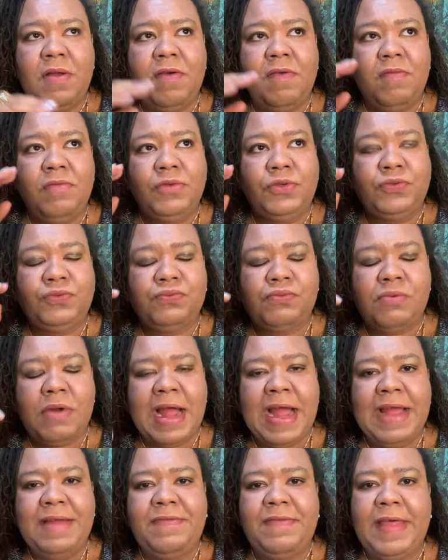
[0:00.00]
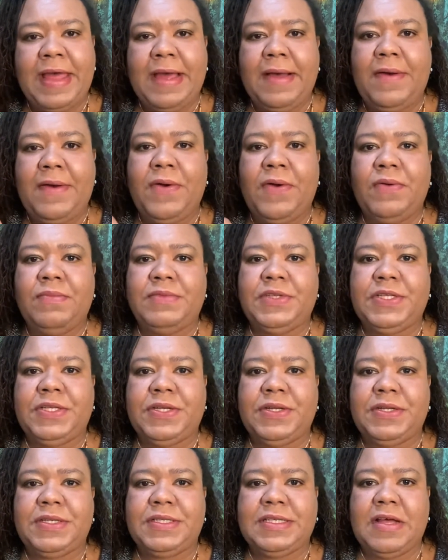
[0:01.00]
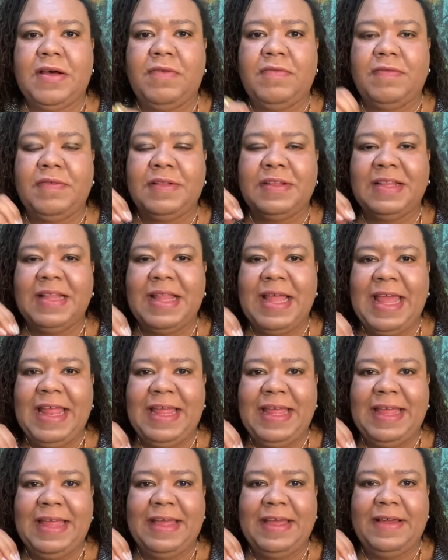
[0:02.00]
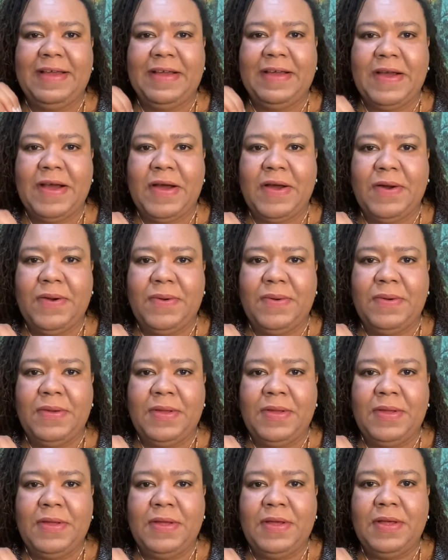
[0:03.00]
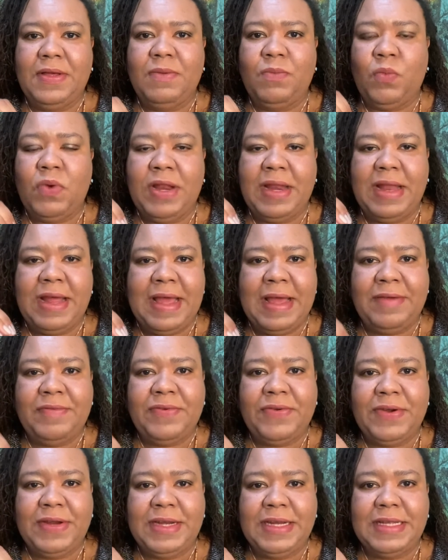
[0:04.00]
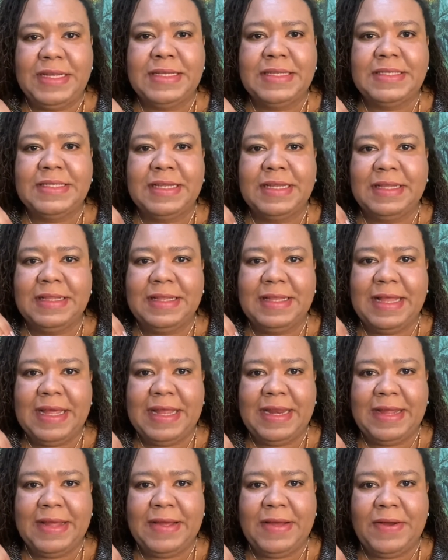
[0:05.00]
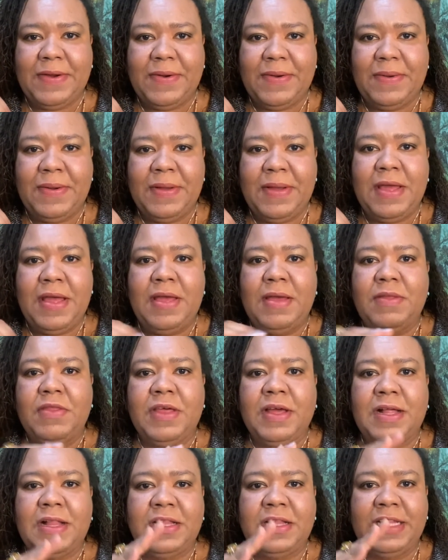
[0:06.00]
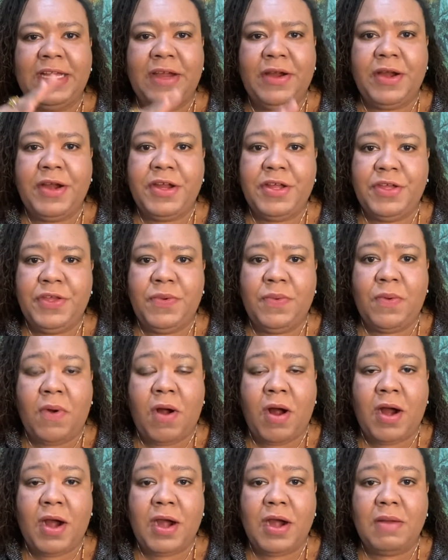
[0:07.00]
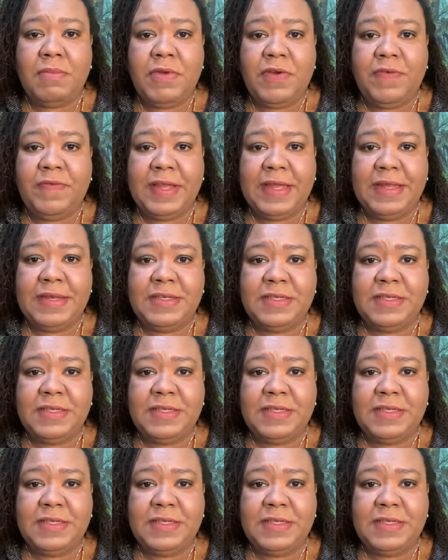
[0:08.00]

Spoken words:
drive that home to yourself. Let it go. Whatever it is, let it go. The clearer you are moving into